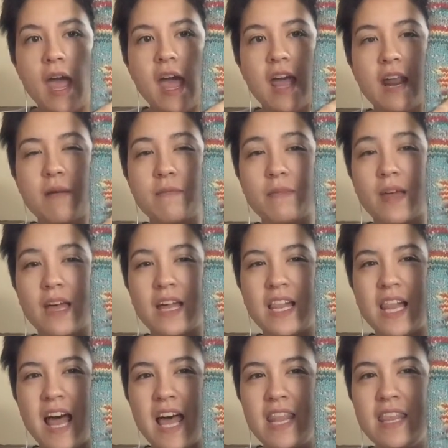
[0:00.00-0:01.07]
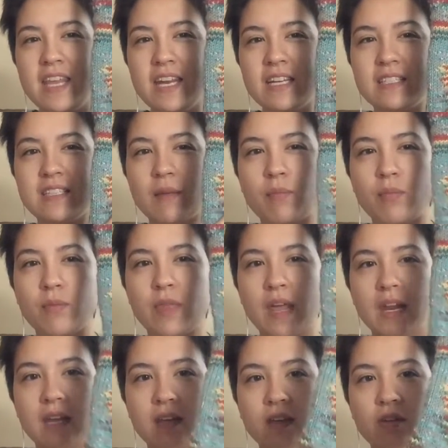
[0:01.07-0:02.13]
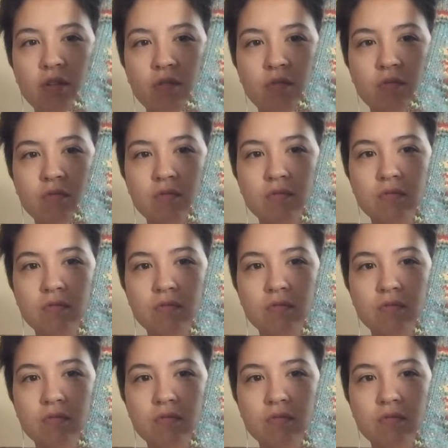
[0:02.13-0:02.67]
And I'm glad that it